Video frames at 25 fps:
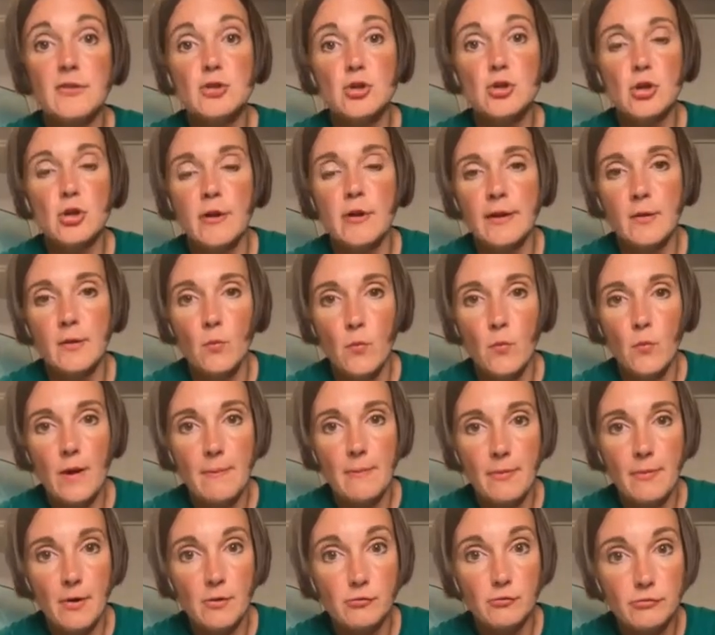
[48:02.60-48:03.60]
you try and whip
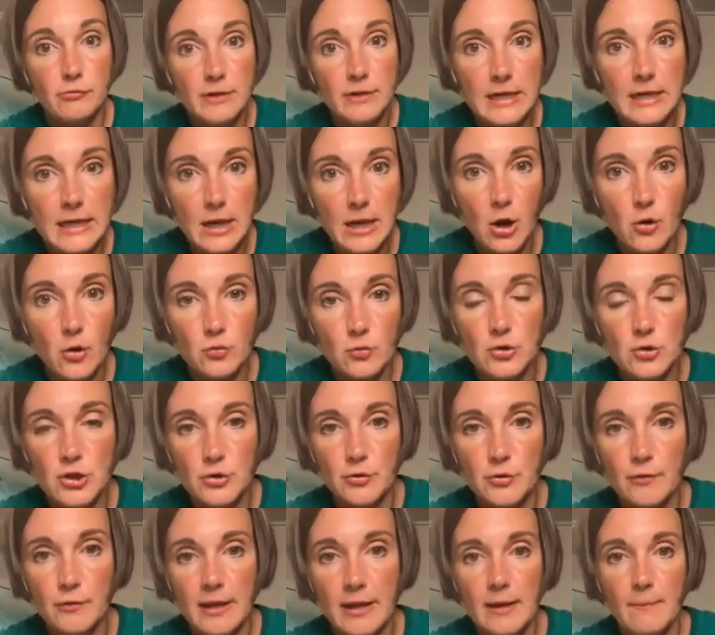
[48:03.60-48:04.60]
really cold
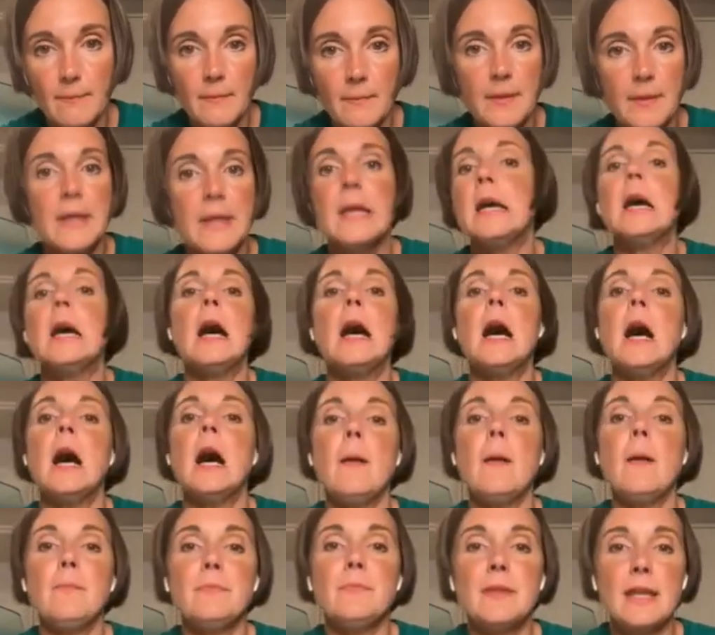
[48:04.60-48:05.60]
cream,
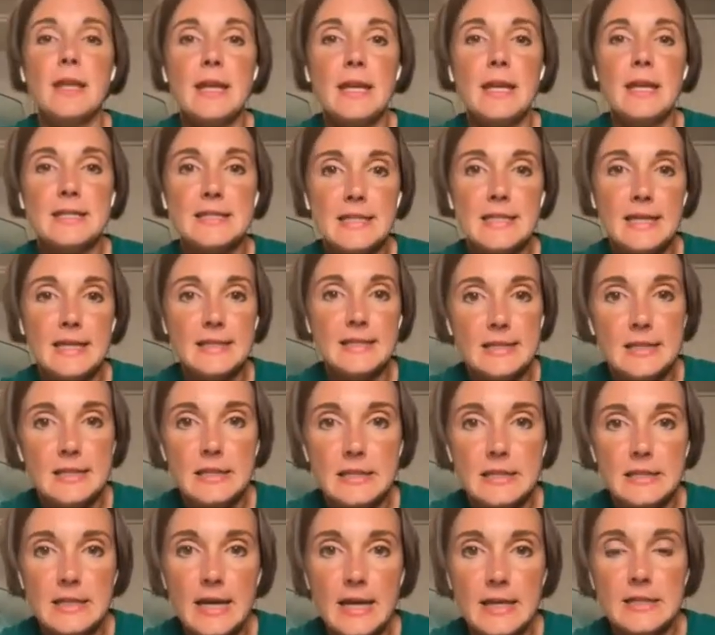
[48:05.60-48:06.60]
it tends to
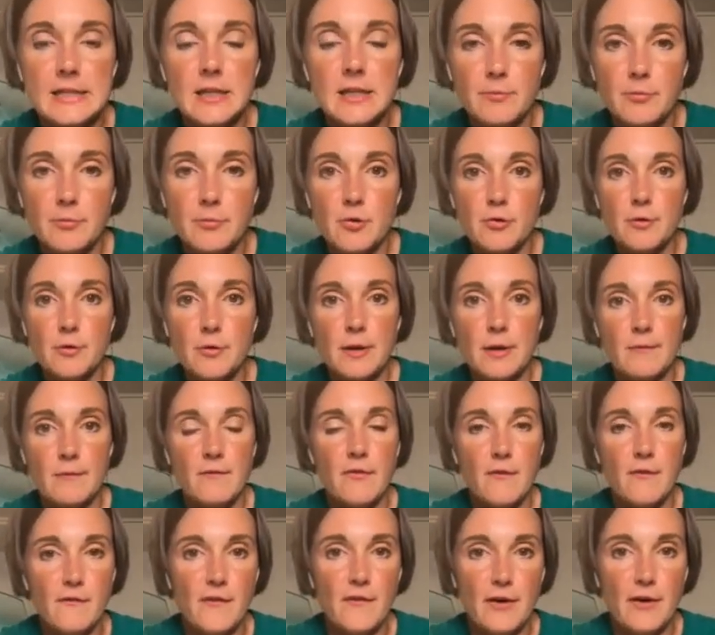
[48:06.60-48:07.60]
stay at double cream
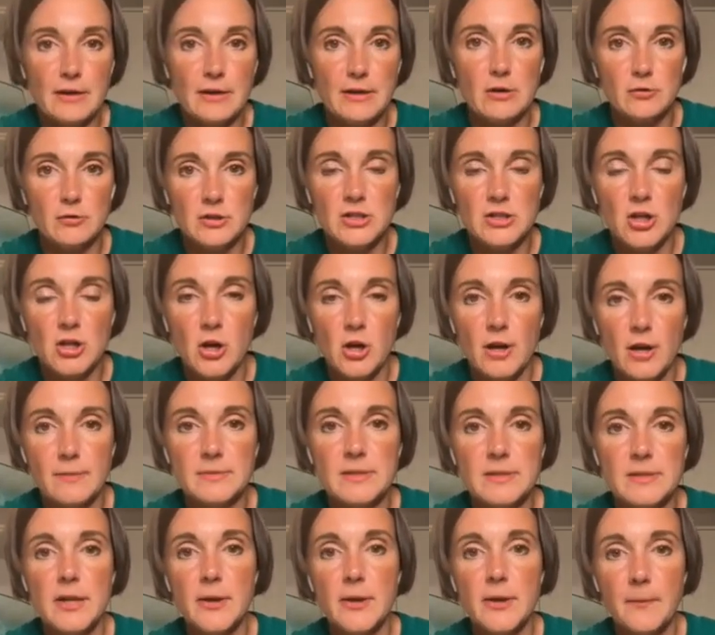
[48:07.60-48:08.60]
for a very long time.
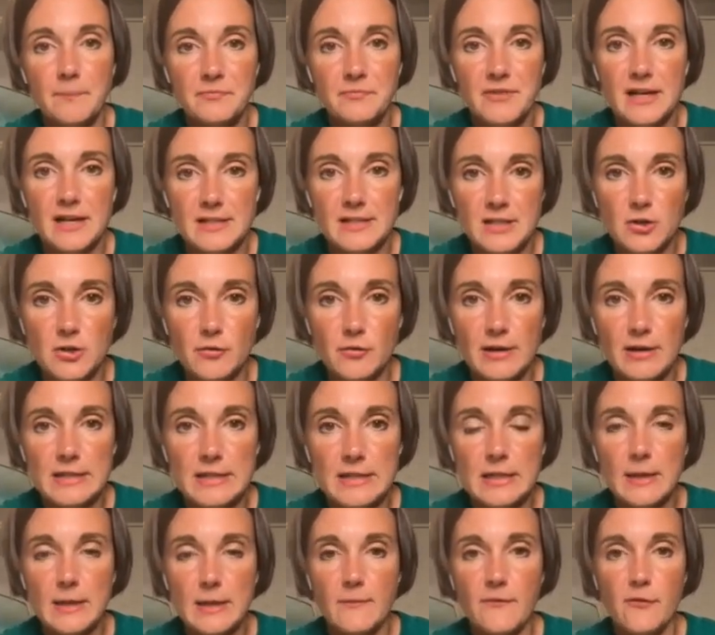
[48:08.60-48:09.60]
So that's a great
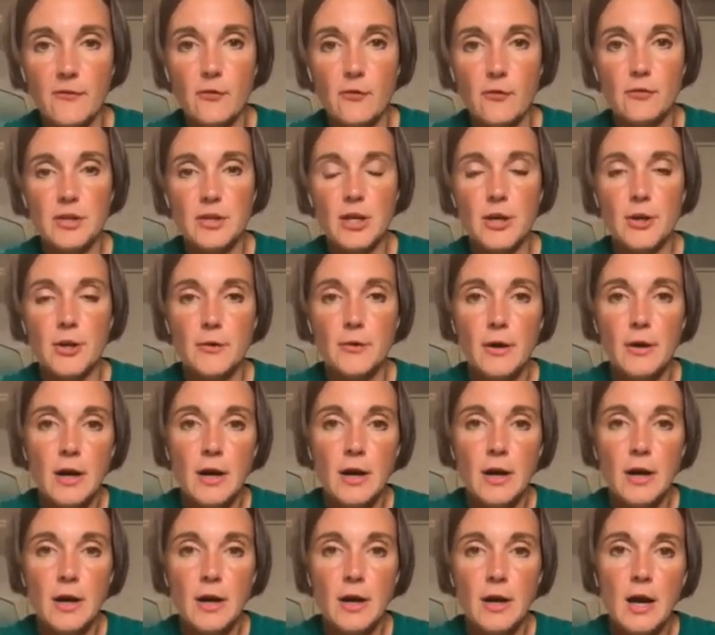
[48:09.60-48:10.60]
tip for you.
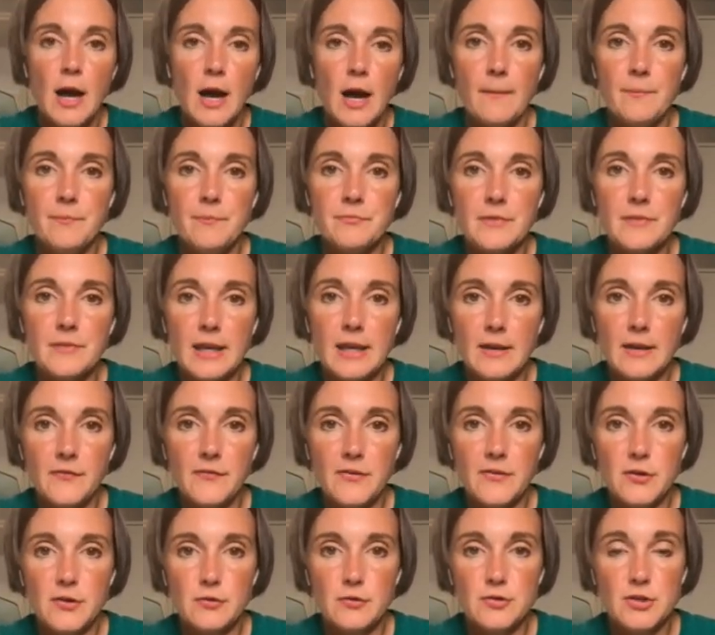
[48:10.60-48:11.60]

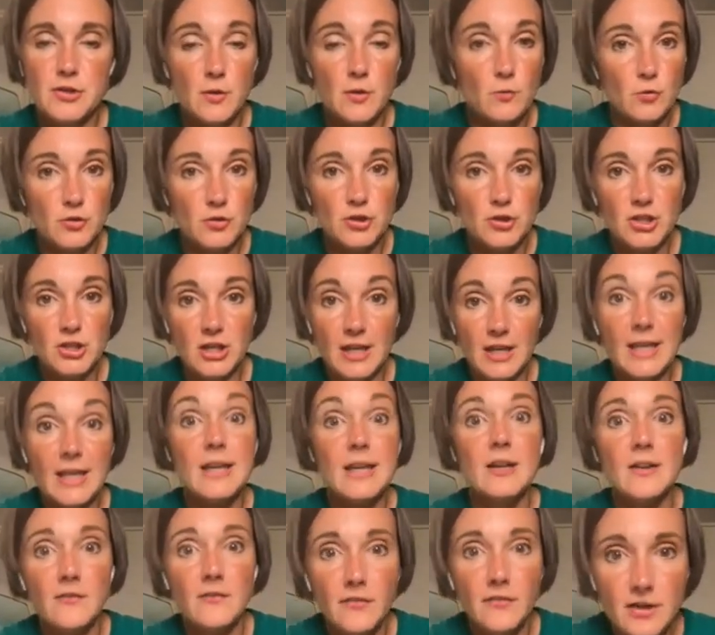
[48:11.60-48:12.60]
If you don't want to
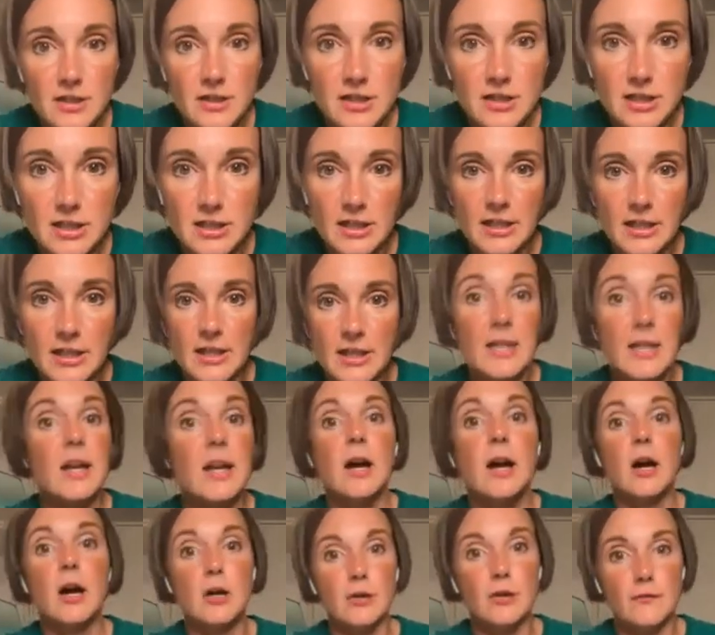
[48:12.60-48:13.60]

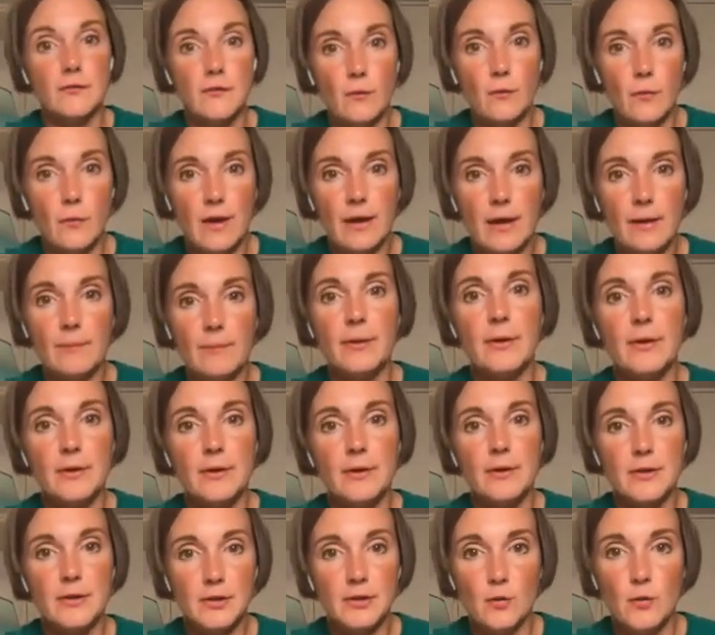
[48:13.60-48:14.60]
inadvertently over whip
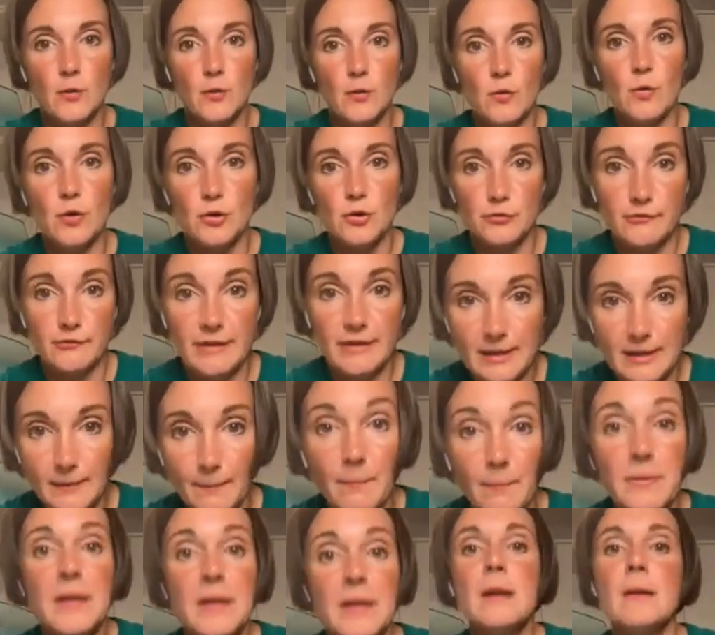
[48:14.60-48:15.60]
your cream,
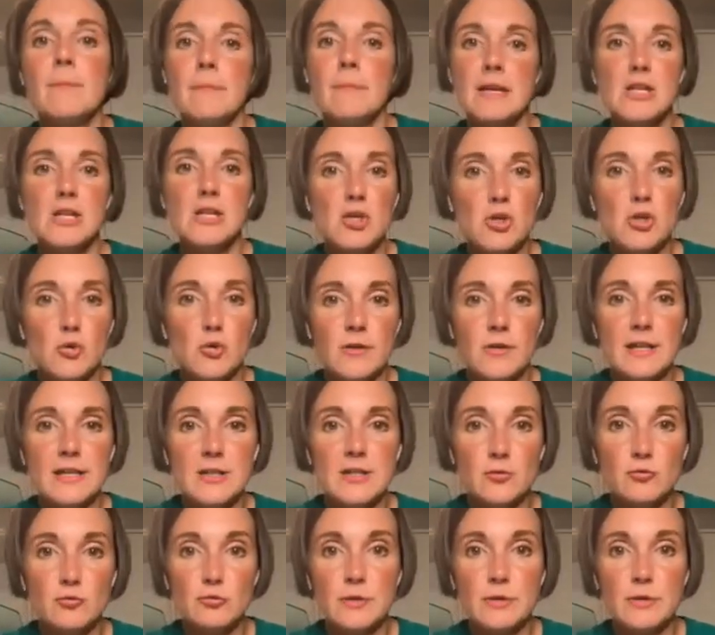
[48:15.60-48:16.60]
make sure it
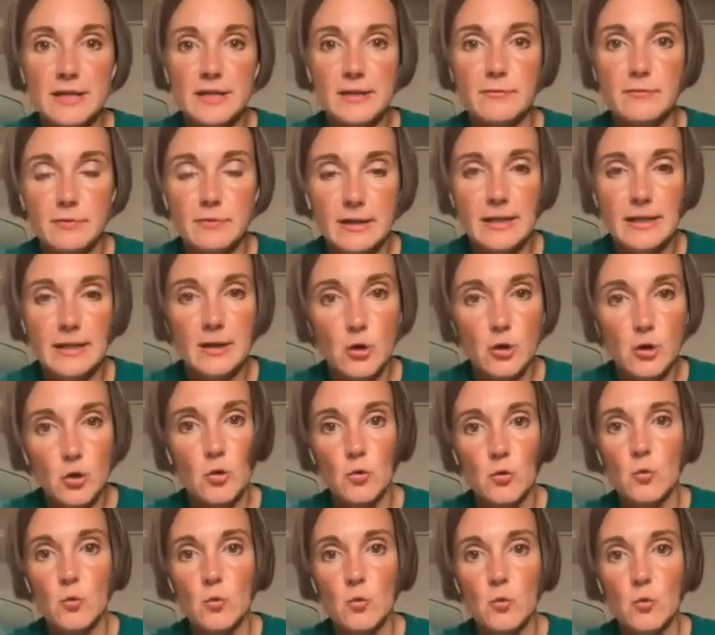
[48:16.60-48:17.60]
is really, really
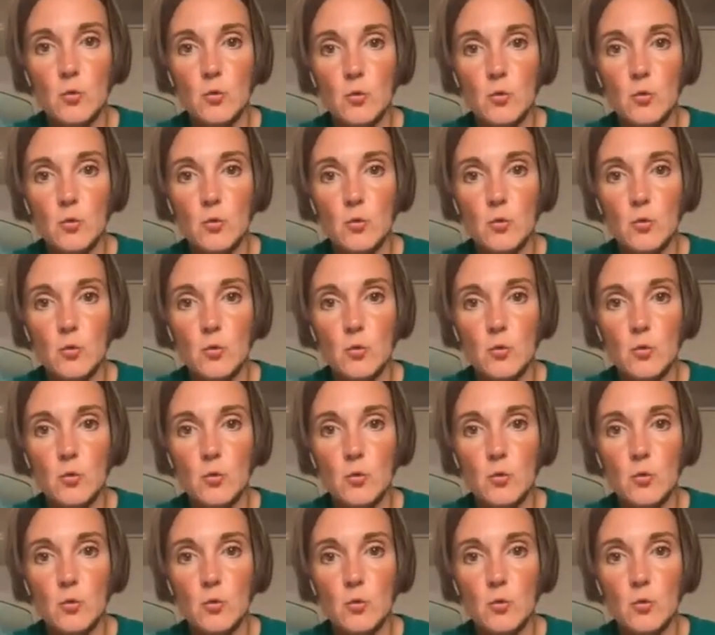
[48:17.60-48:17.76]
cool